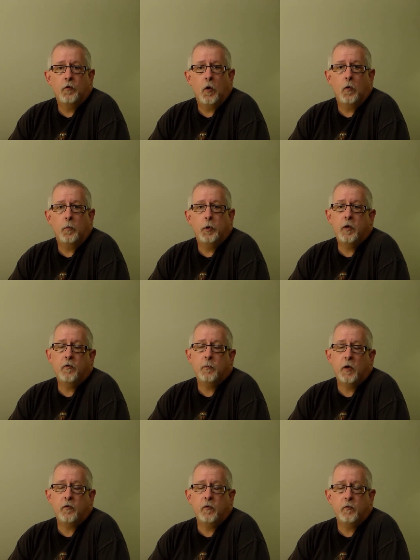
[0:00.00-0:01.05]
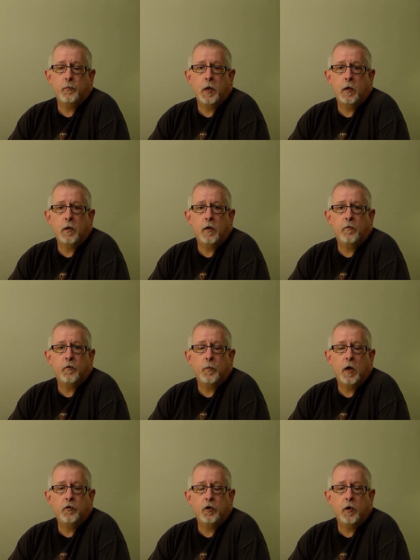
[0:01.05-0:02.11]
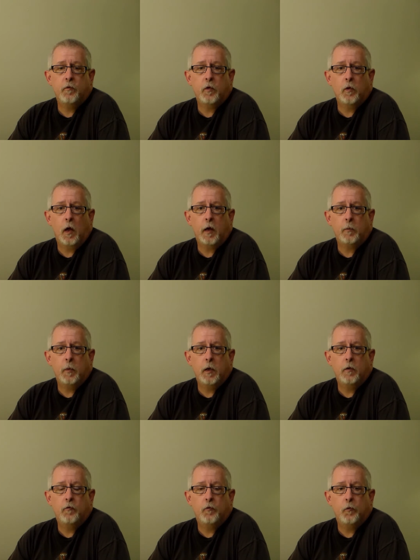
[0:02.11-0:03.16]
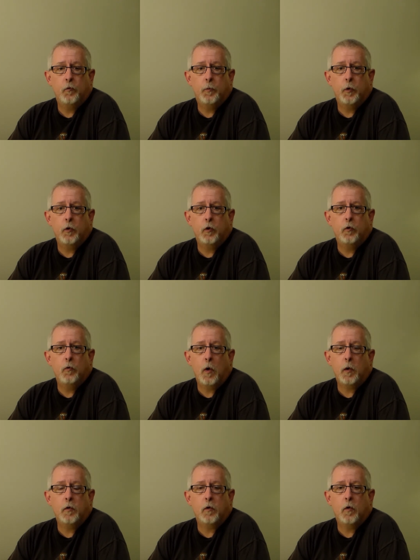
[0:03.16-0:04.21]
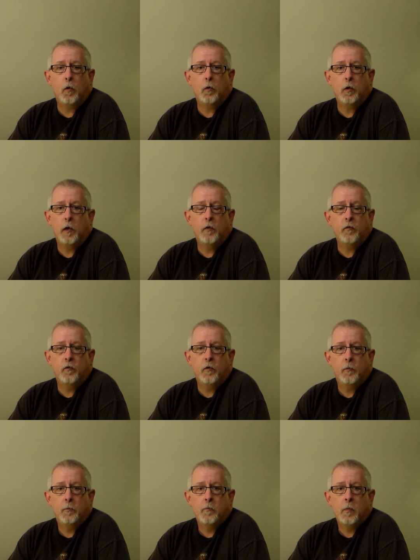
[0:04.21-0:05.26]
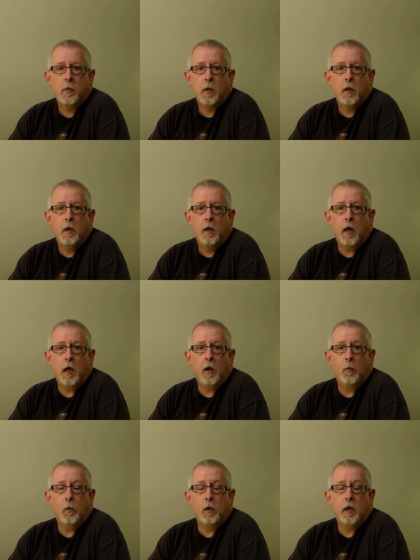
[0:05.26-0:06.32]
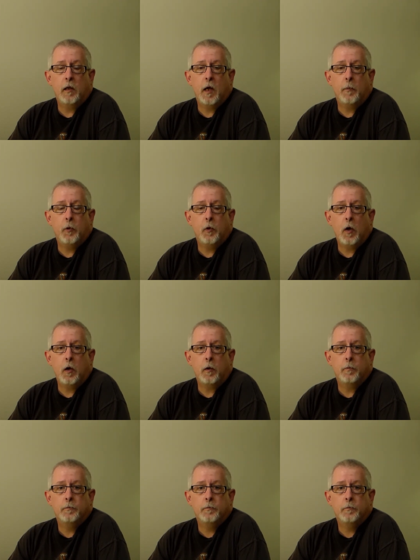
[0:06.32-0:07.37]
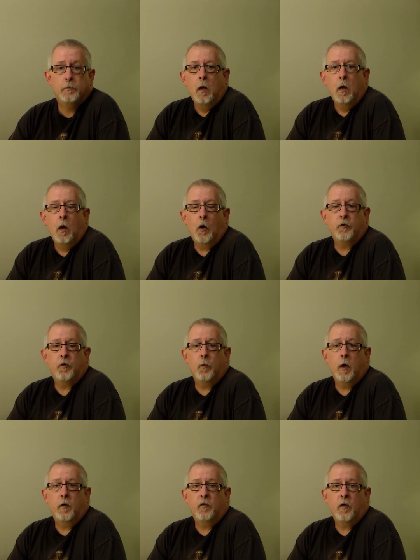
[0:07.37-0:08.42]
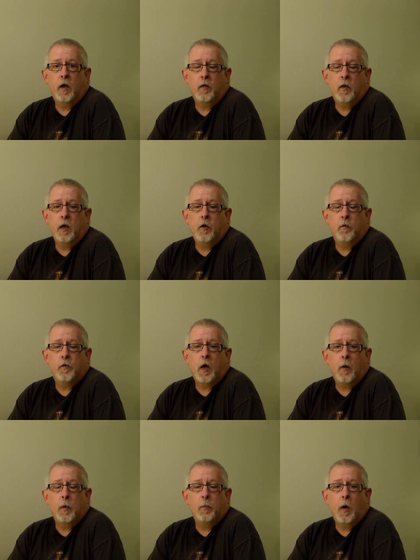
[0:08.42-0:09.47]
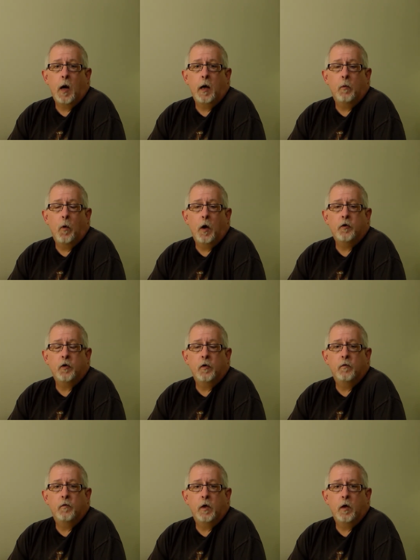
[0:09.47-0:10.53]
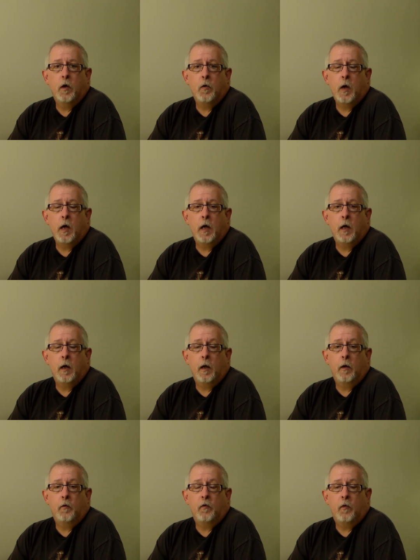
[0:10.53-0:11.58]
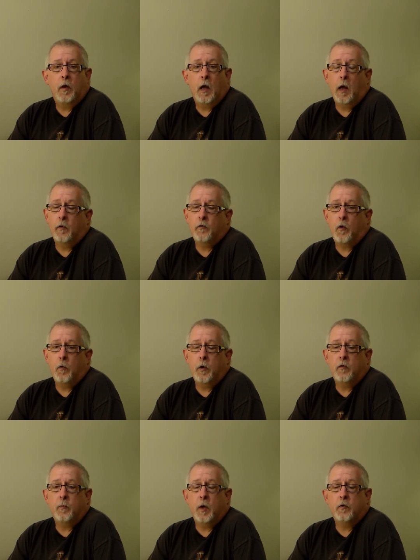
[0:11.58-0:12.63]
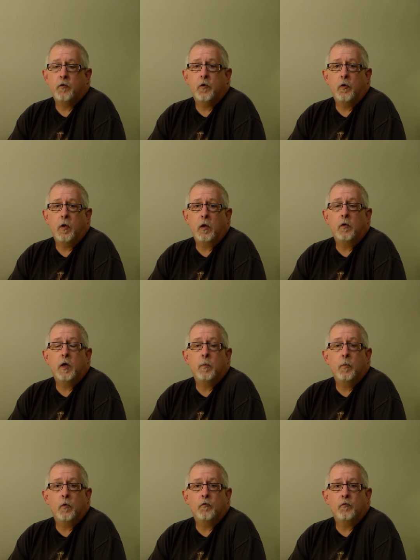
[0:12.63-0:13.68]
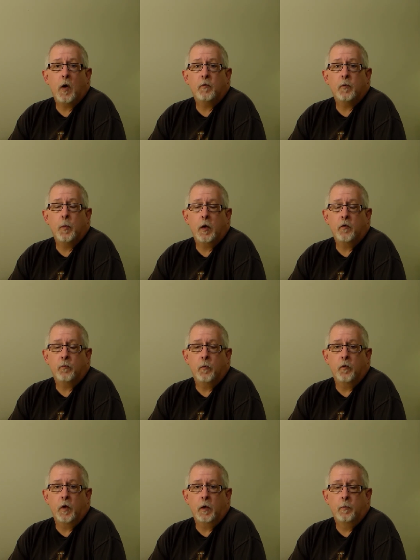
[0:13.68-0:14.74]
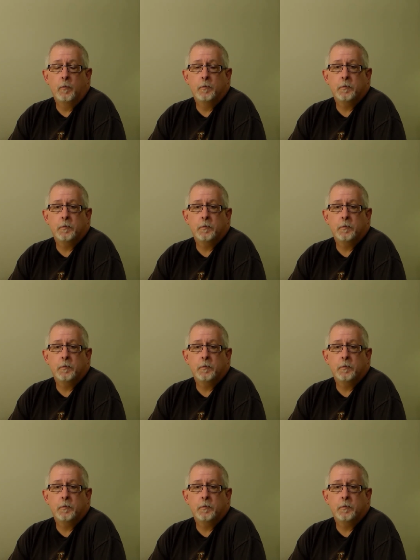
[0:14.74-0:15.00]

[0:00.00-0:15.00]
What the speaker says: So please message me the information if you'd like me to put you on the goal list, and we'll get that put on. Also want to say thank you for coming by and watching the video, and as always, make sure that you keep those travel bugs moving.